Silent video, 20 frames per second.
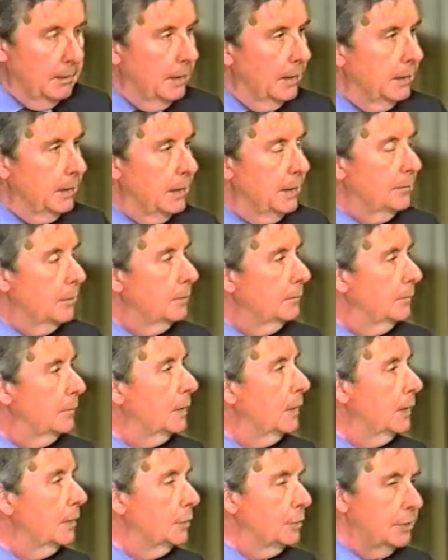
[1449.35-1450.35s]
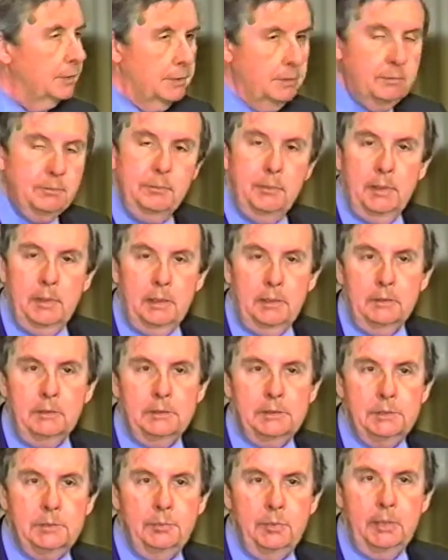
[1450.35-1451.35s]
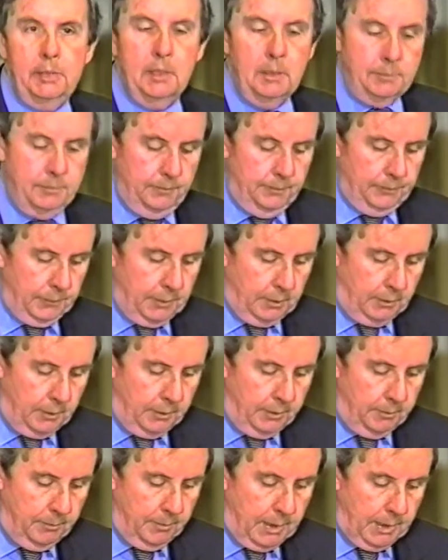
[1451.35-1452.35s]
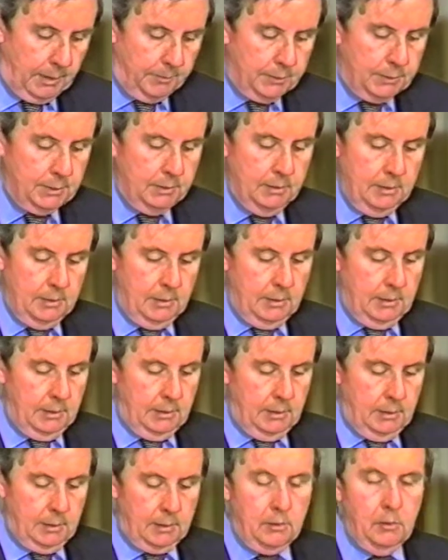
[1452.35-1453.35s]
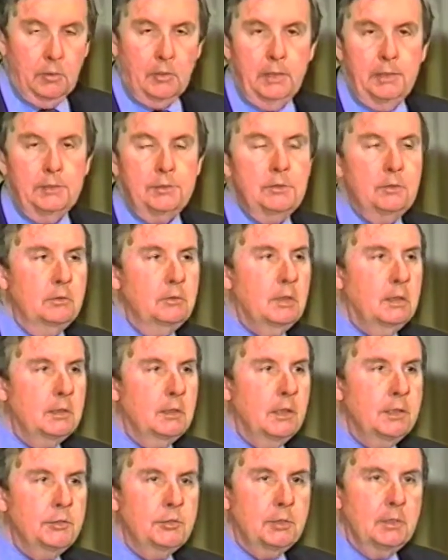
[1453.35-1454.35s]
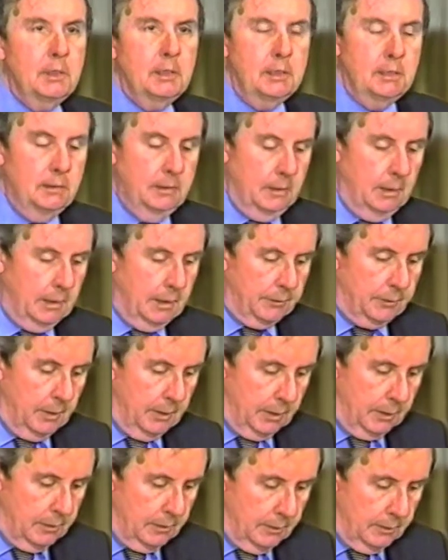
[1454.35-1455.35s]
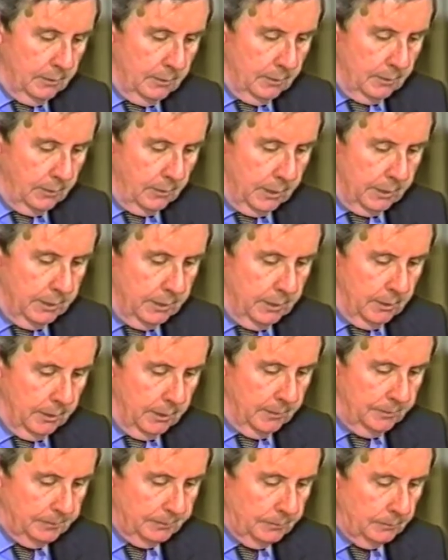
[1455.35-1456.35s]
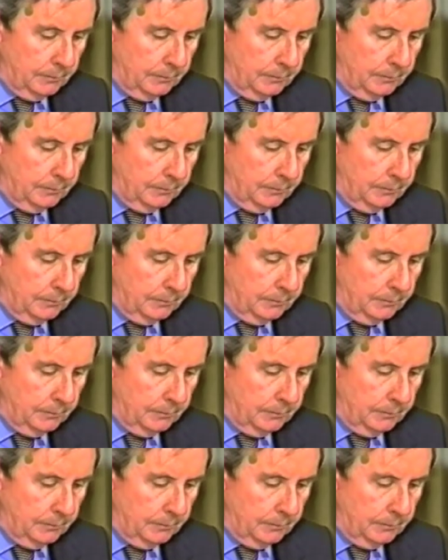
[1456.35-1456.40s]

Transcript: and even villages being split up on maps according to allegedly ethnic criteria.